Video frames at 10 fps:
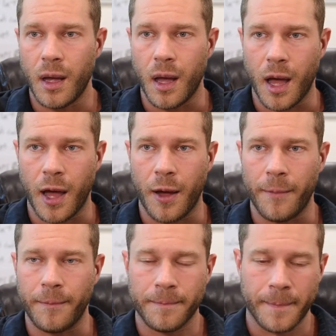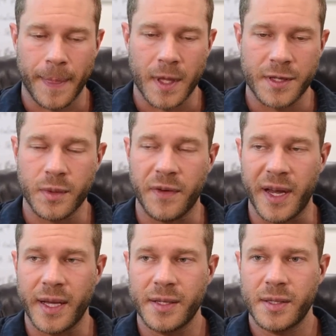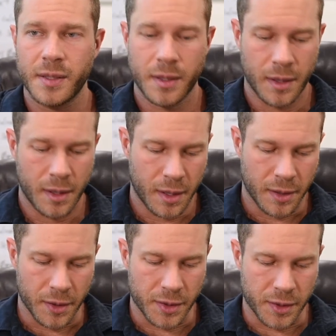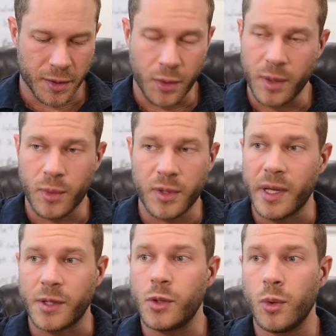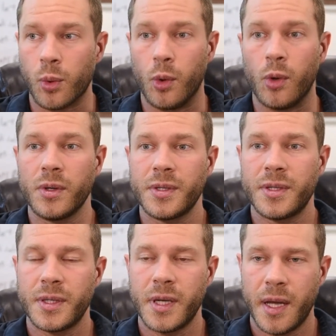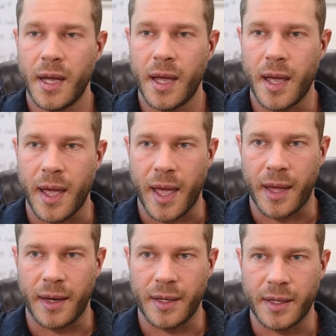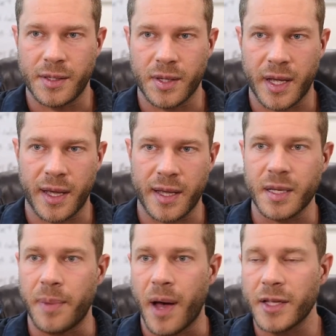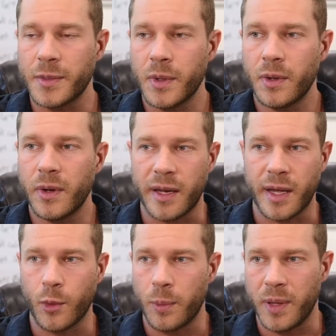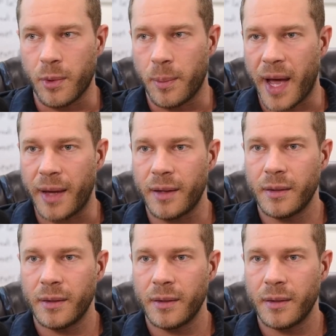Um, so in finance, there's there's only really two rules, and is like, is it possible, and like, will people buy it?